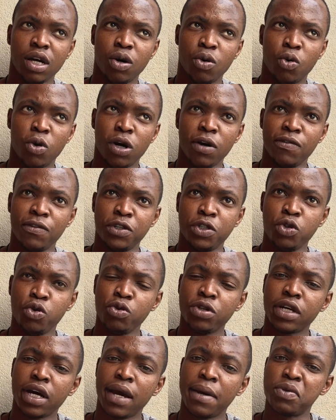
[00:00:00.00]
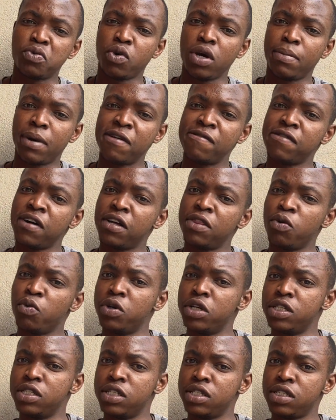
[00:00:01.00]
one of the two times where my father
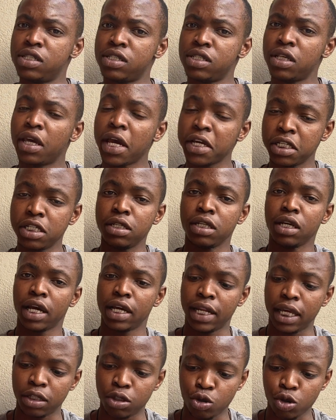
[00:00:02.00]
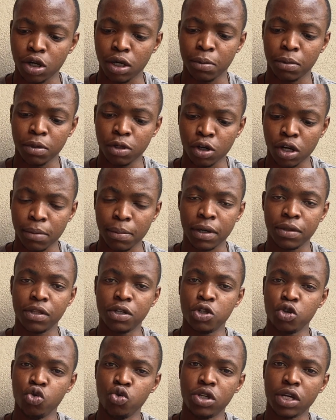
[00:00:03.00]
was actually. I'd like to talk about the
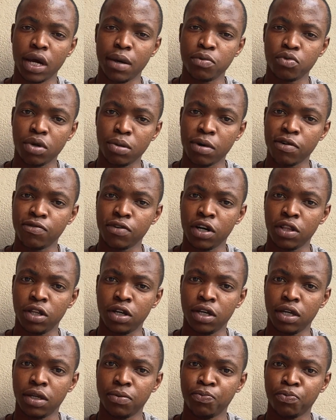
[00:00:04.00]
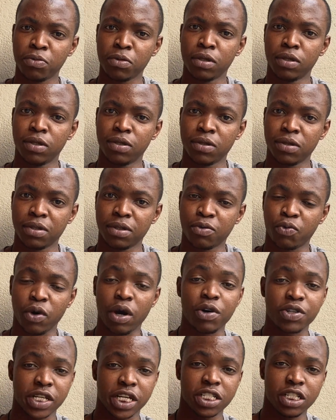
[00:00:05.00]
two times where I
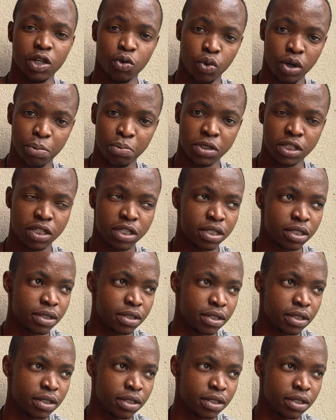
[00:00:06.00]
was actually whipped.